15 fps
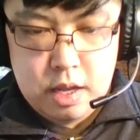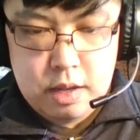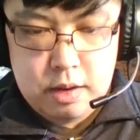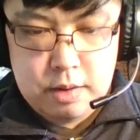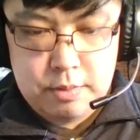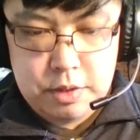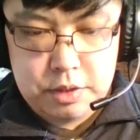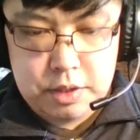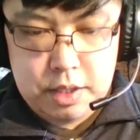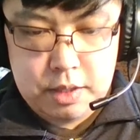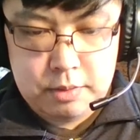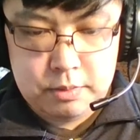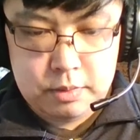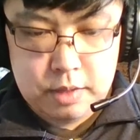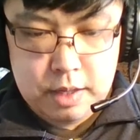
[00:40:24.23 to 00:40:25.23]
And mostly
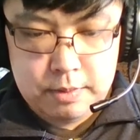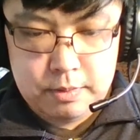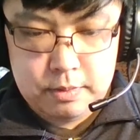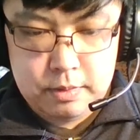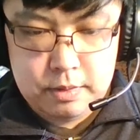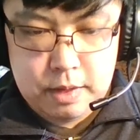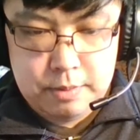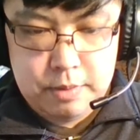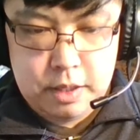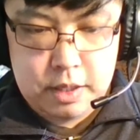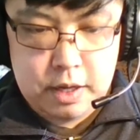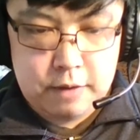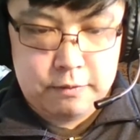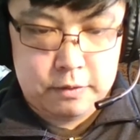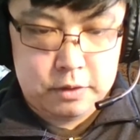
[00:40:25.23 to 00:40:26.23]
I'm being
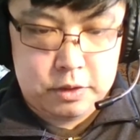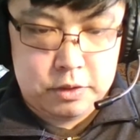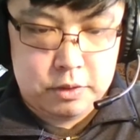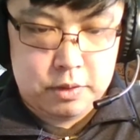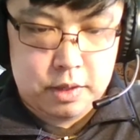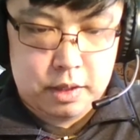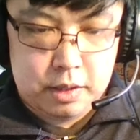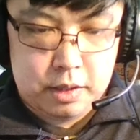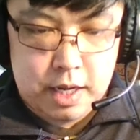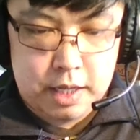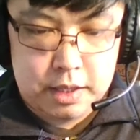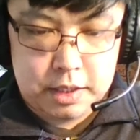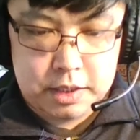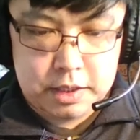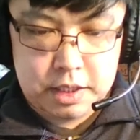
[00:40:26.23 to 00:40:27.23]
careful to align
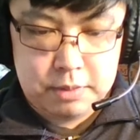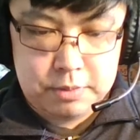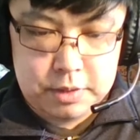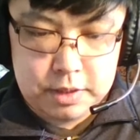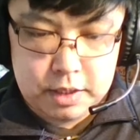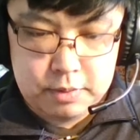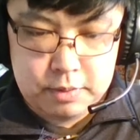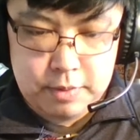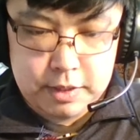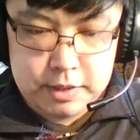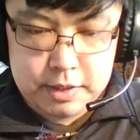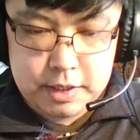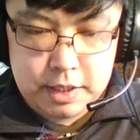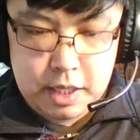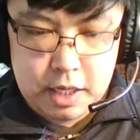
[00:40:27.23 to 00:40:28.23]
the tips as best
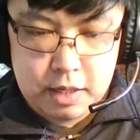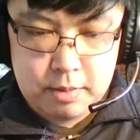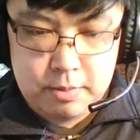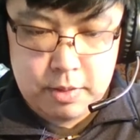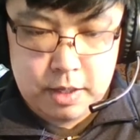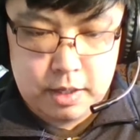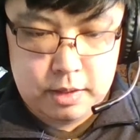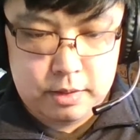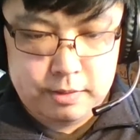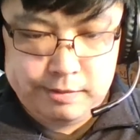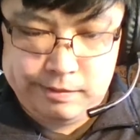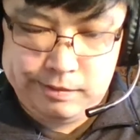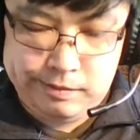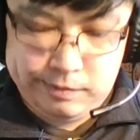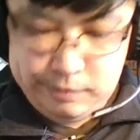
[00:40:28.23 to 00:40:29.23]
as I can, but
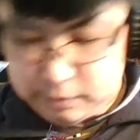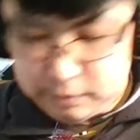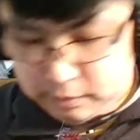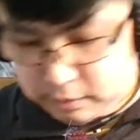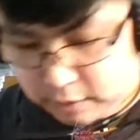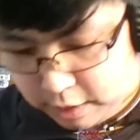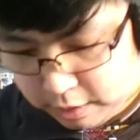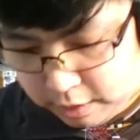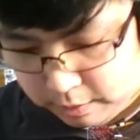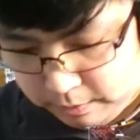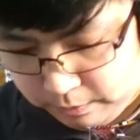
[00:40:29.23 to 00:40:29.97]
you know.